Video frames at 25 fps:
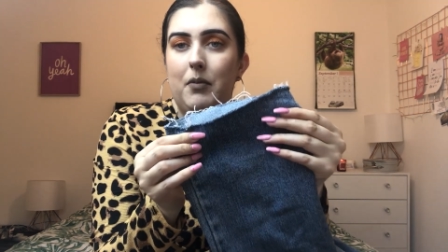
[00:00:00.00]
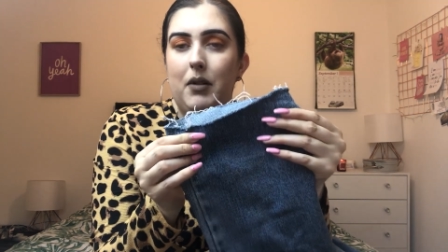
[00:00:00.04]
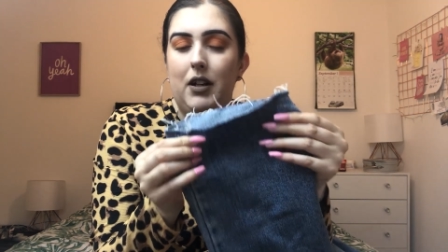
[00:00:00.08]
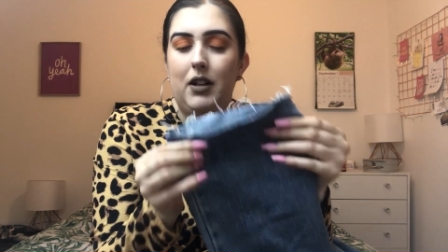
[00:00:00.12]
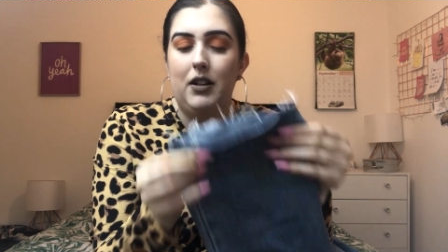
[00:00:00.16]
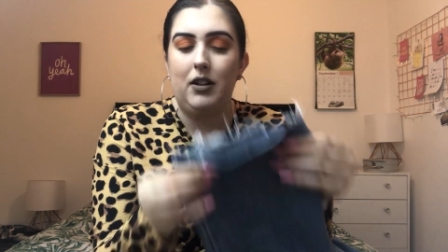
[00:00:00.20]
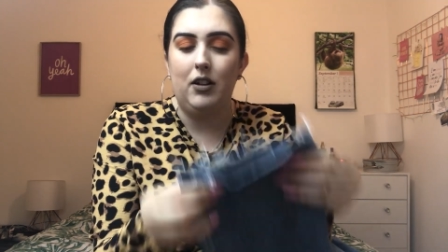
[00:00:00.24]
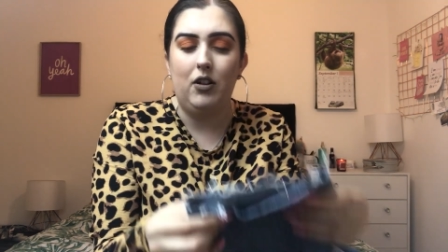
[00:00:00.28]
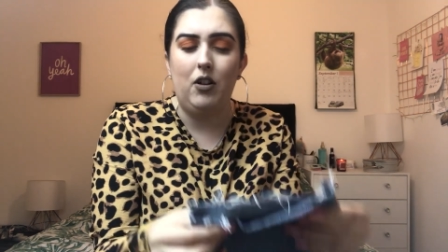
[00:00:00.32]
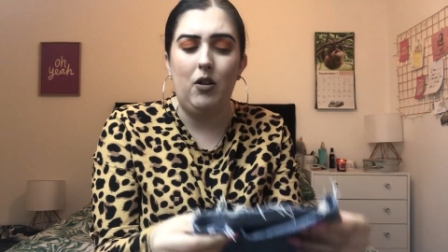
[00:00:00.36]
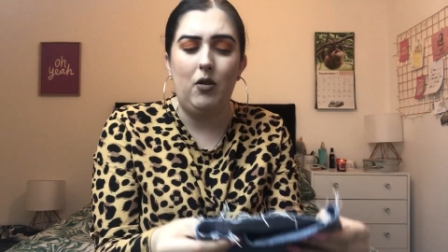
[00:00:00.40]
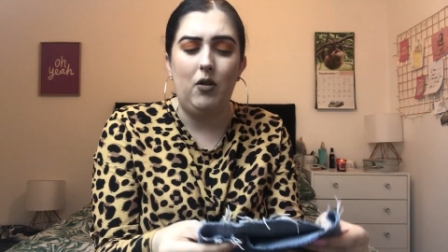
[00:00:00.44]

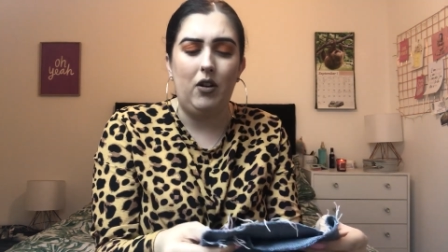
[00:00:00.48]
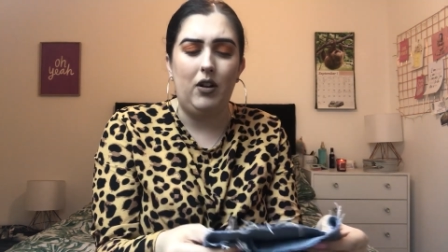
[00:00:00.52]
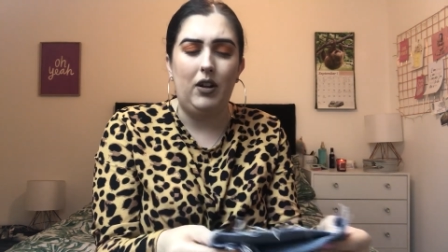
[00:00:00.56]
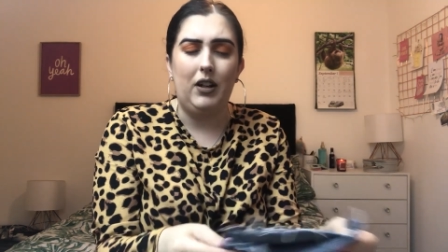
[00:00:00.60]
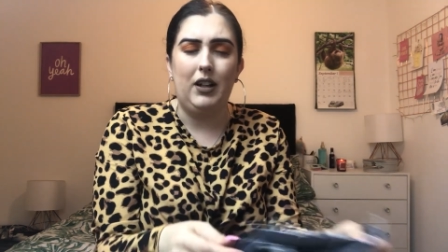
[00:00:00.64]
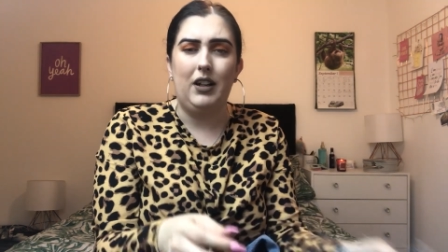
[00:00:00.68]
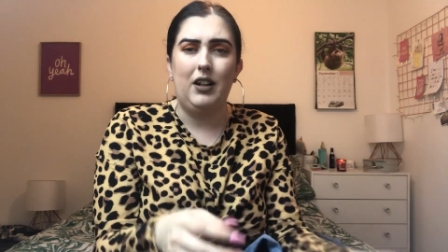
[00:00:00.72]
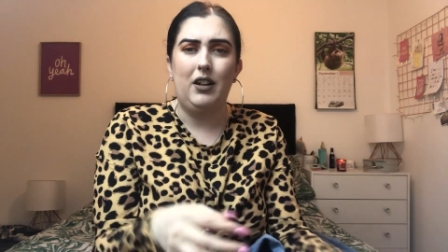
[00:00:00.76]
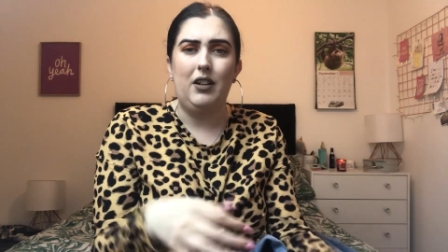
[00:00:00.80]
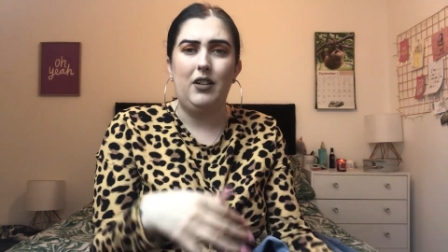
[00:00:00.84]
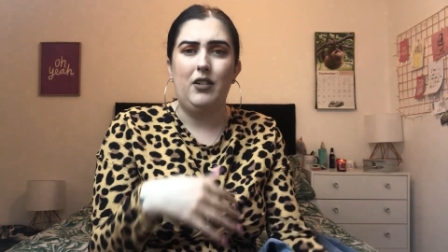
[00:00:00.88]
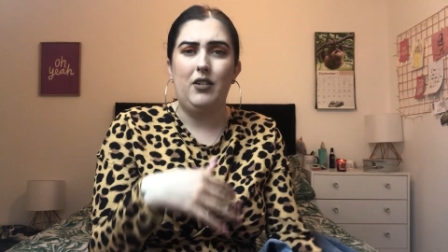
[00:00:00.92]
because I don't
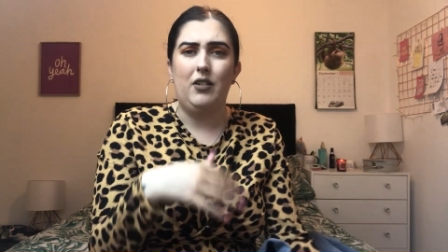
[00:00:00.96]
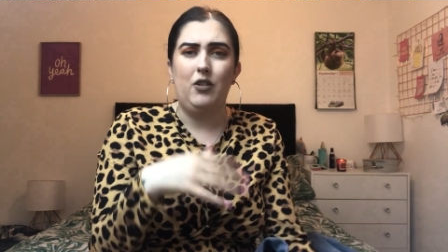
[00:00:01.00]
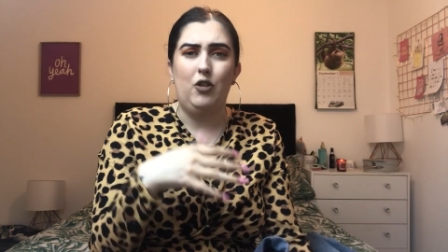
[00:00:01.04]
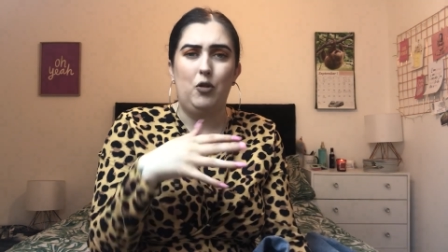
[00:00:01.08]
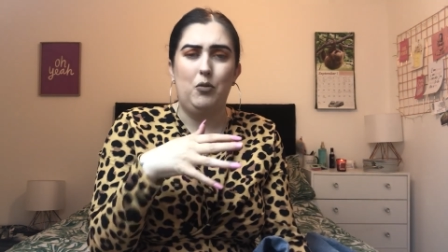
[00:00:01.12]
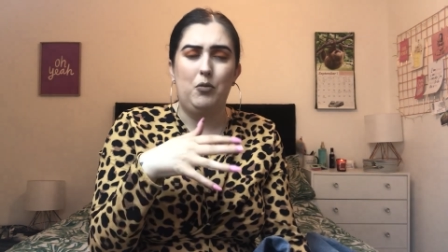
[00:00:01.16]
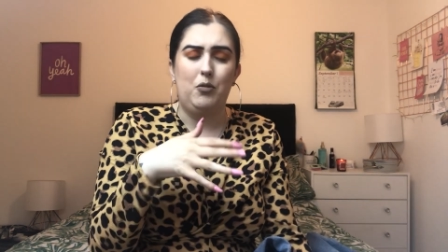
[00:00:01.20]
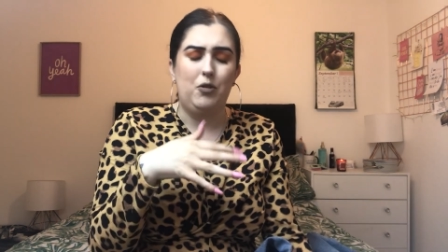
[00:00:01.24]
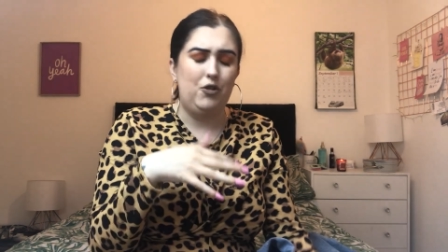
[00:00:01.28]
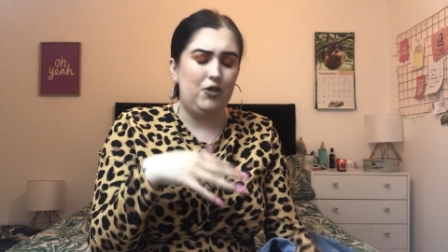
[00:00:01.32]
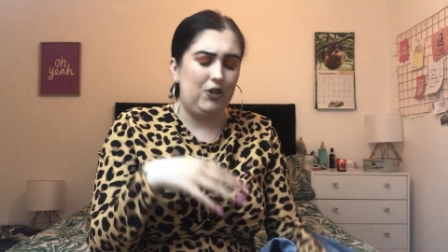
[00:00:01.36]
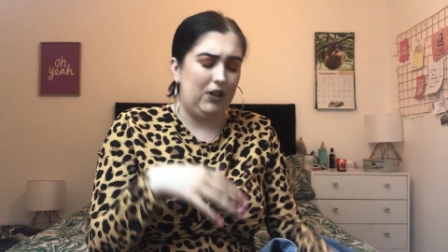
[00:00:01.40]
like a
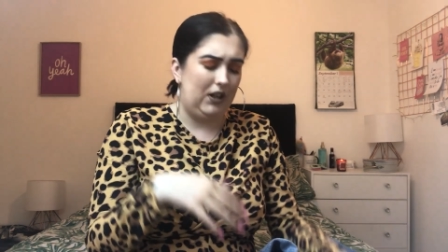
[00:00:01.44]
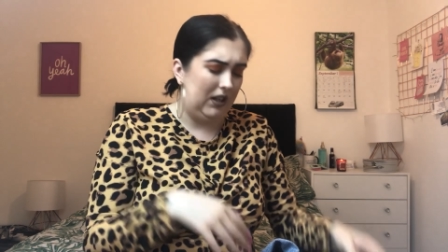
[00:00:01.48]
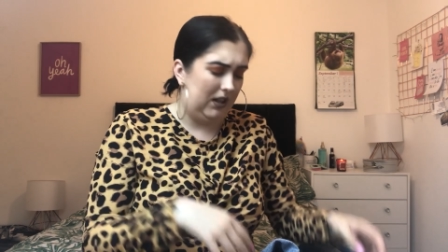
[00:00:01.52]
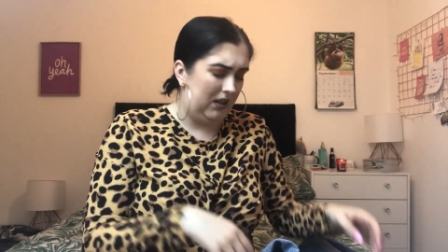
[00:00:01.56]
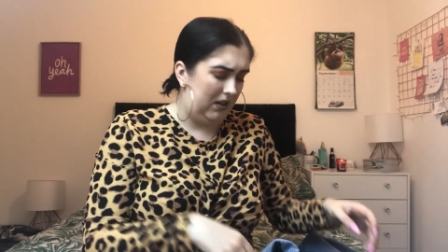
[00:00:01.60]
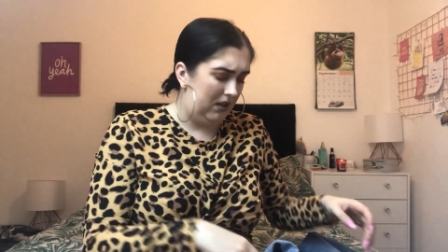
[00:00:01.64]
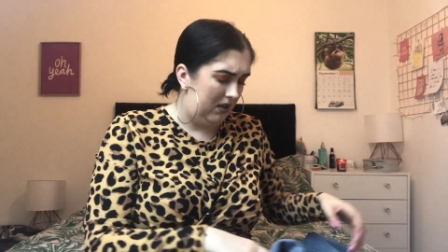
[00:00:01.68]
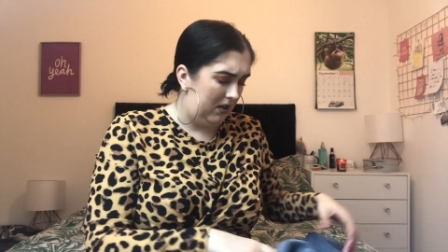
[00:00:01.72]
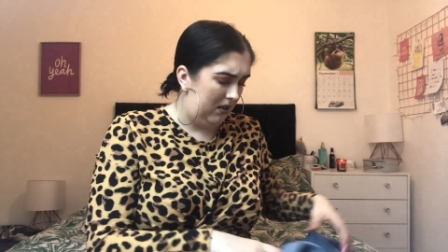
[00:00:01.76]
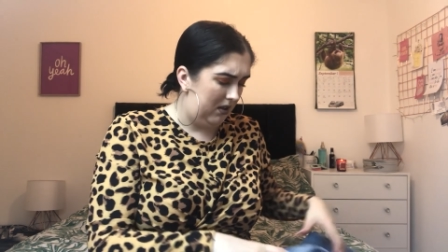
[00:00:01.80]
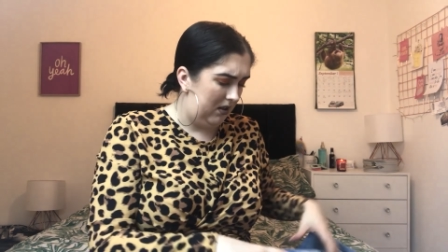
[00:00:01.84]
normal jean